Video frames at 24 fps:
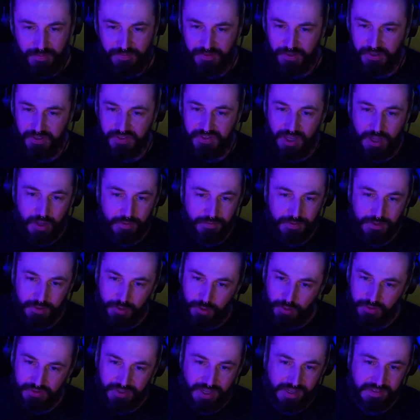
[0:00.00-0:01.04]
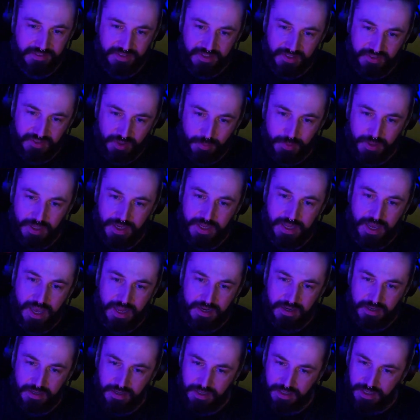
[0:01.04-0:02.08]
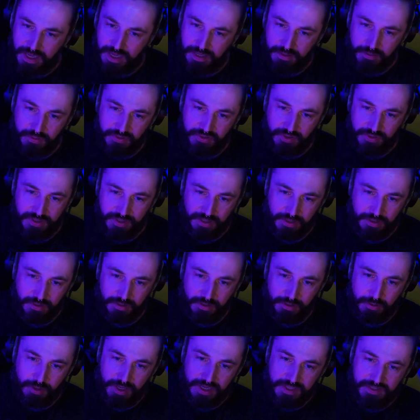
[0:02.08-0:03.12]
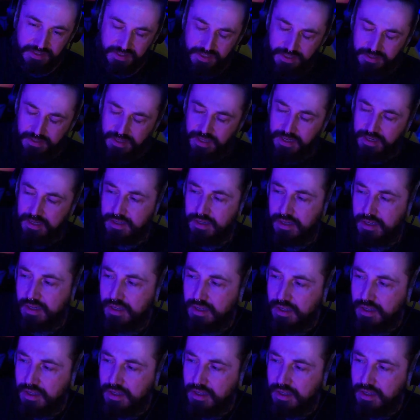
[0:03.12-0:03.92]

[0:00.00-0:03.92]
of yourself and contacting someone again and again or something crazy, then